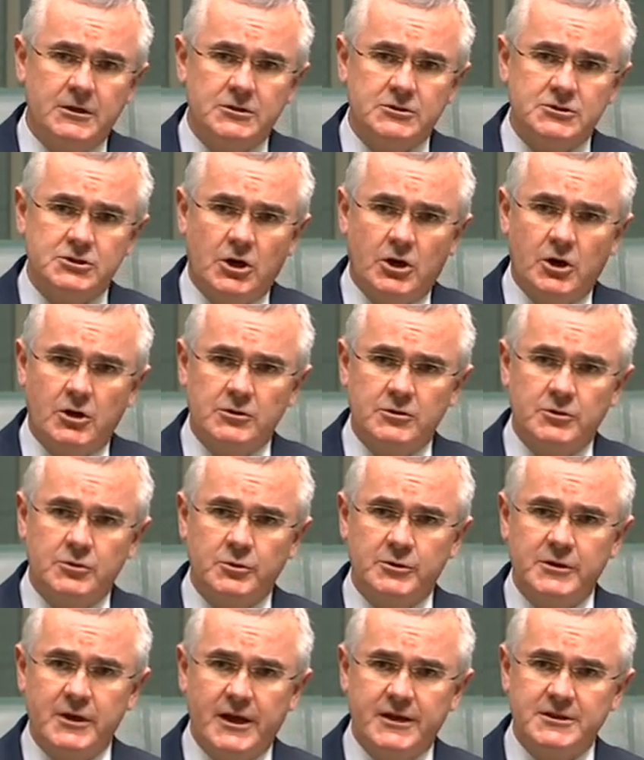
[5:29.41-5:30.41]

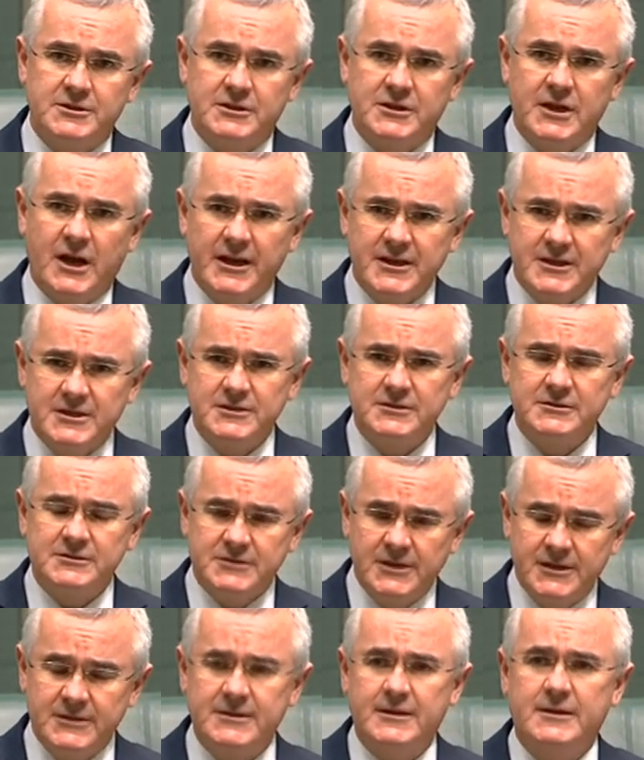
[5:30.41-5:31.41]
childhood education
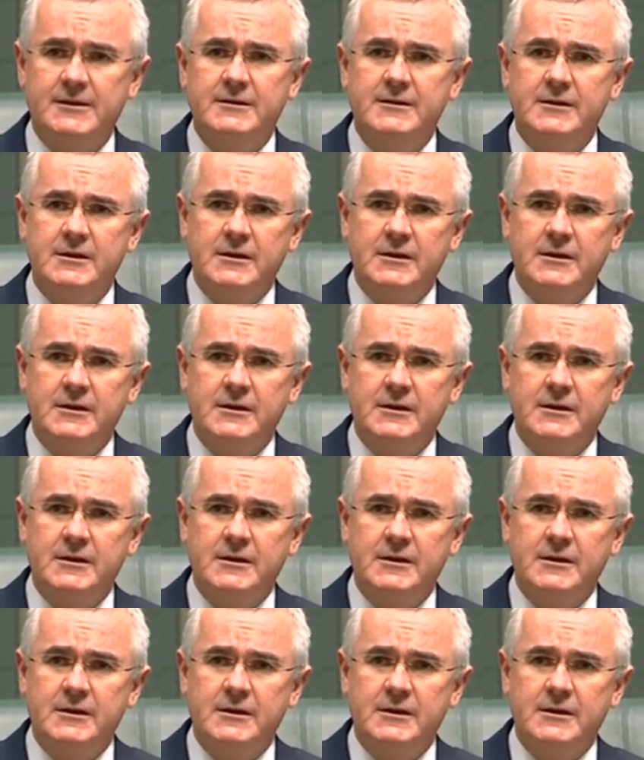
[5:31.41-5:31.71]
centre.